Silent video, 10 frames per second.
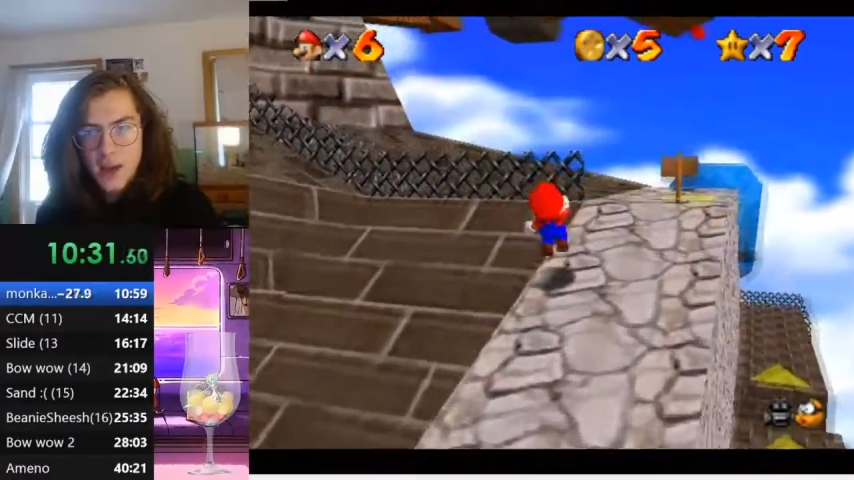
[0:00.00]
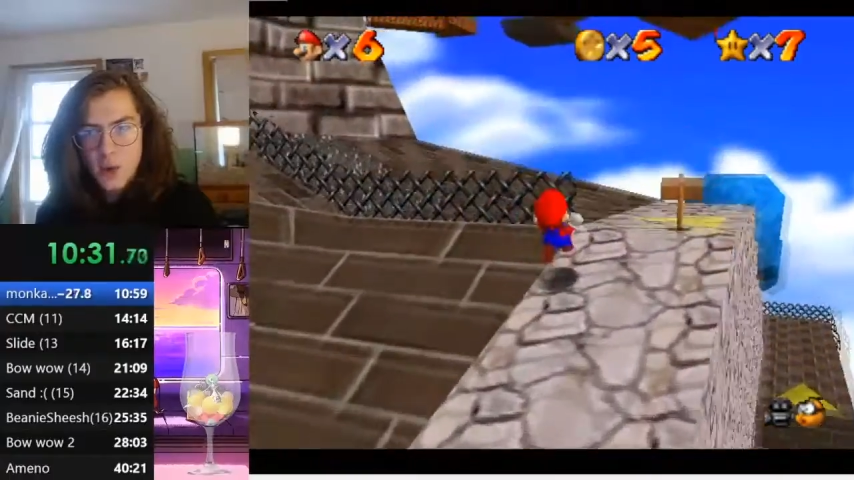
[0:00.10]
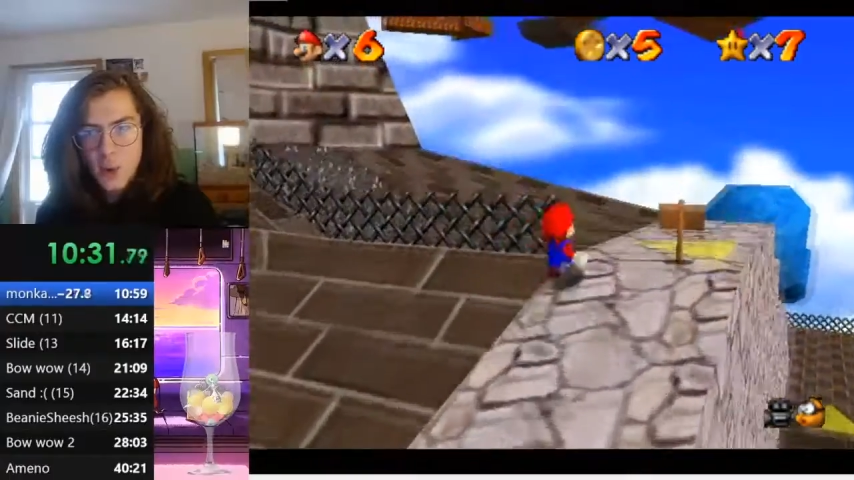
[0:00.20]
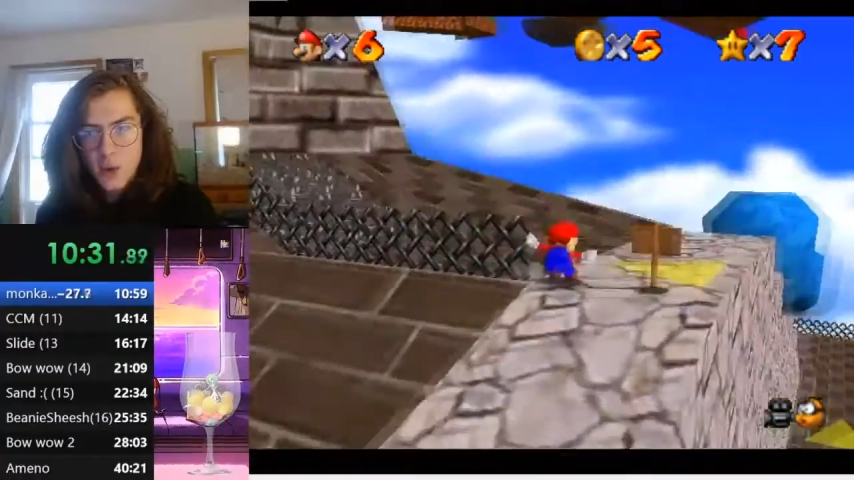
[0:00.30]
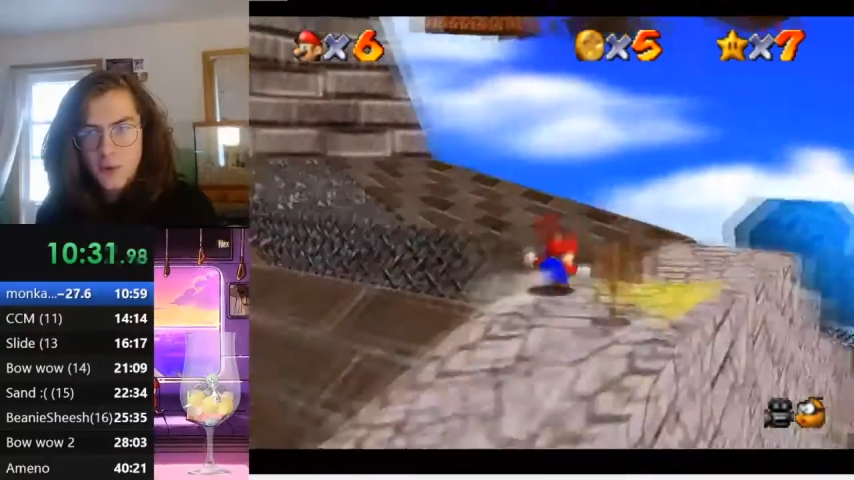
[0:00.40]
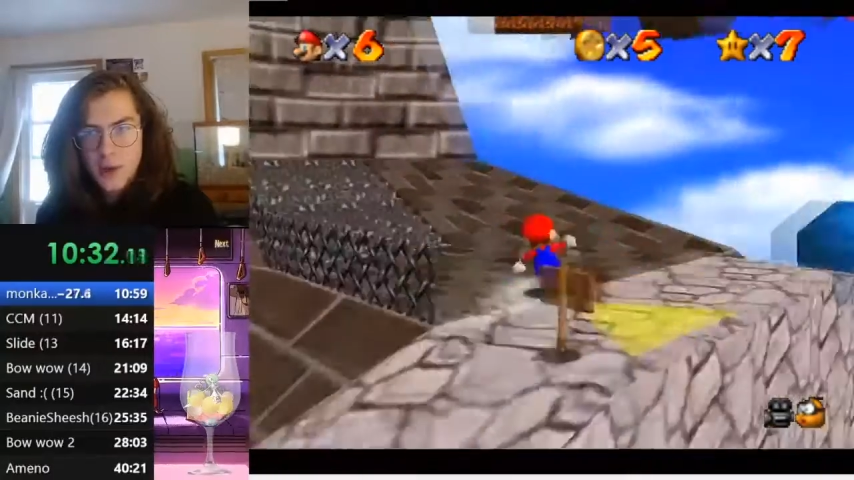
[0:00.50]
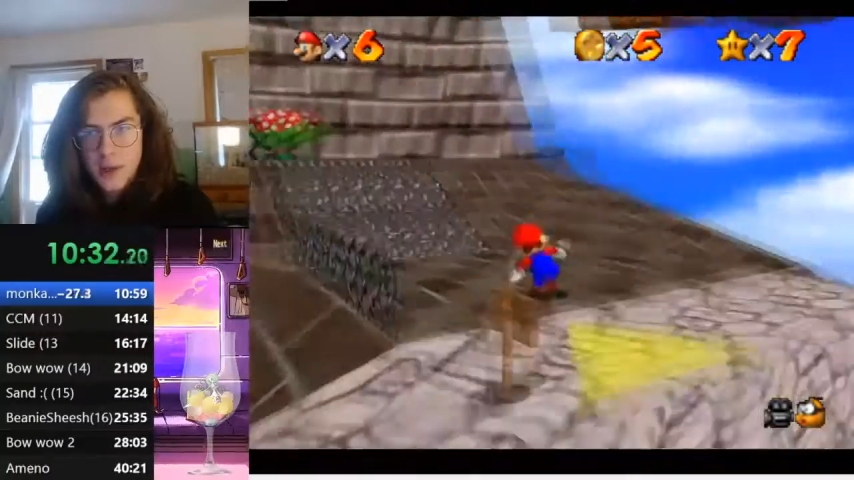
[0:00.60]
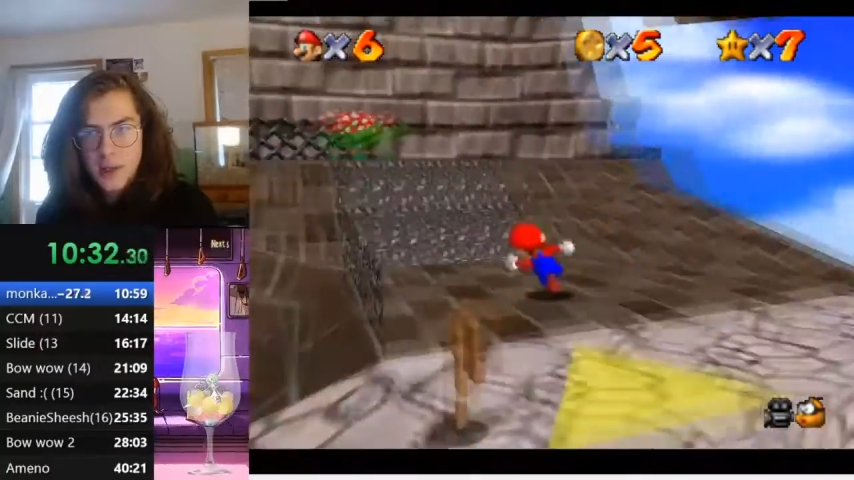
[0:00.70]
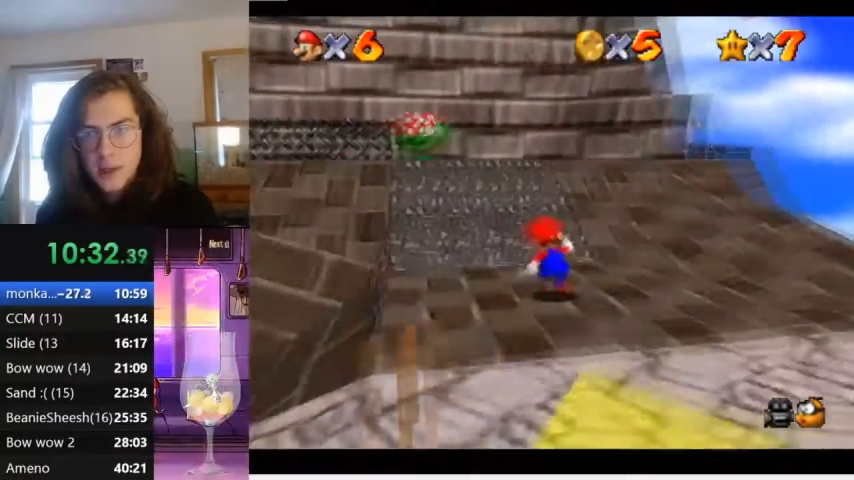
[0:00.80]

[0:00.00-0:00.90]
a girlfriend